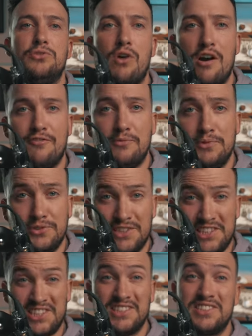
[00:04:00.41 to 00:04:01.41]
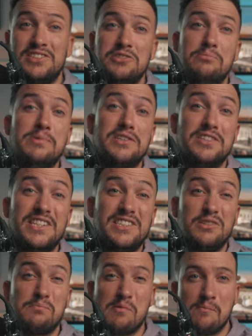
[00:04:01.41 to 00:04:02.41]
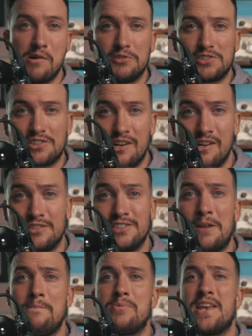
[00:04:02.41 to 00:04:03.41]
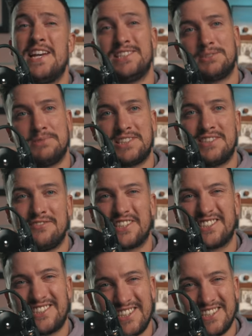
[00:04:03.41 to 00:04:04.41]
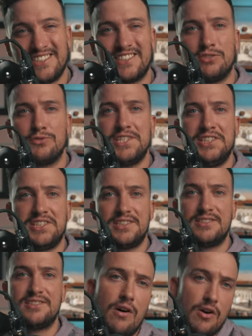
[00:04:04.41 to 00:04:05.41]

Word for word: to offer musicians the ability to promote songs in specific cities and regions.